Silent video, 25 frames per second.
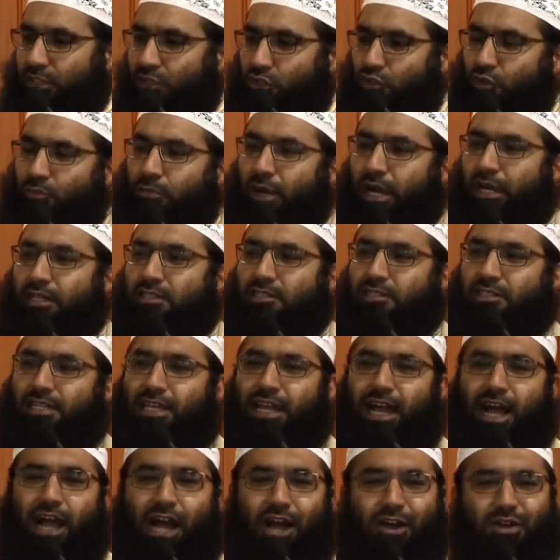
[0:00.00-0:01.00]
You might say,
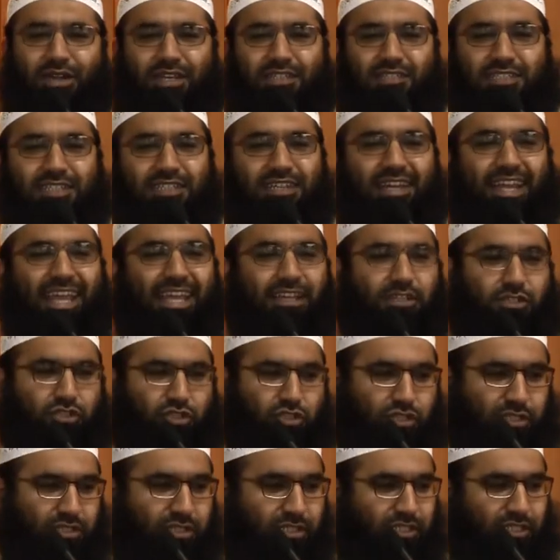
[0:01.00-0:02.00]
how is it
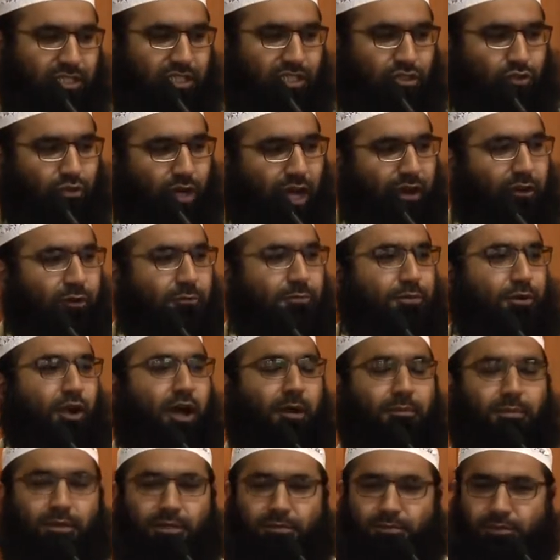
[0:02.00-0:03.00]
linked to our
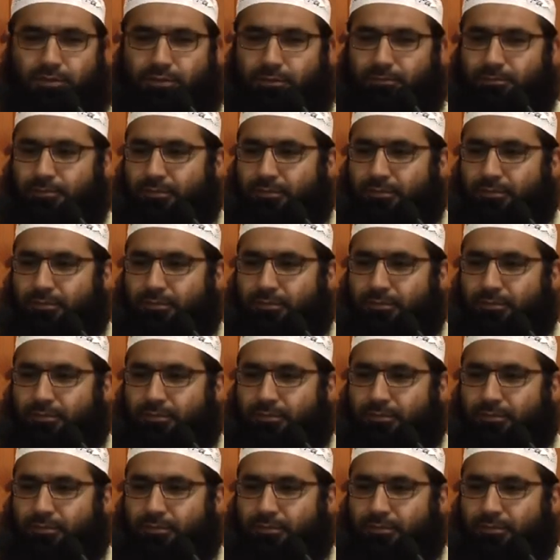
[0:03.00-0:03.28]
problems?